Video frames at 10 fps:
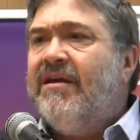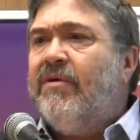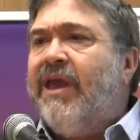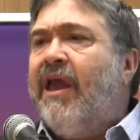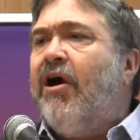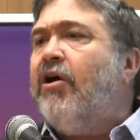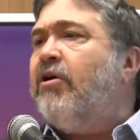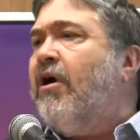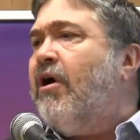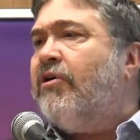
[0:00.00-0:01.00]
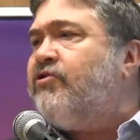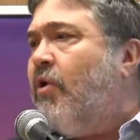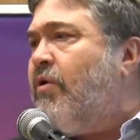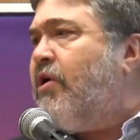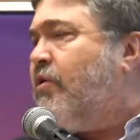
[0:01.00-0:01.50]
Okay, our
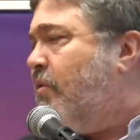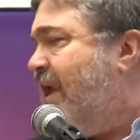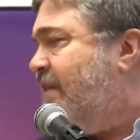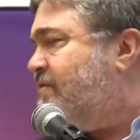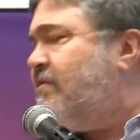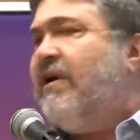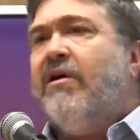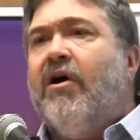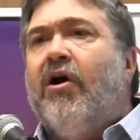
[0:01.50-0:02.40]
Torah greats